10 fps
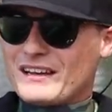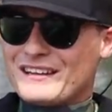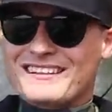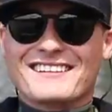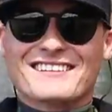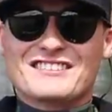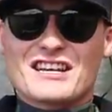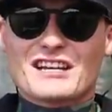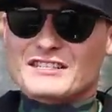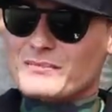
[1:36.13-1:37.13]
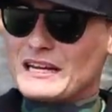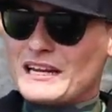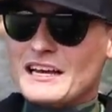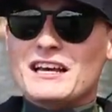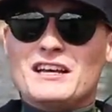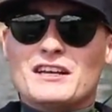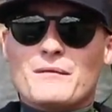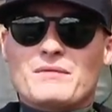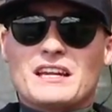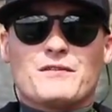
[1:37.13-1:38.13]
Awesome. I'll just drink out of ponds and
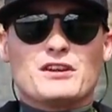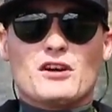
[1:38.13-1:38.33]
stuff.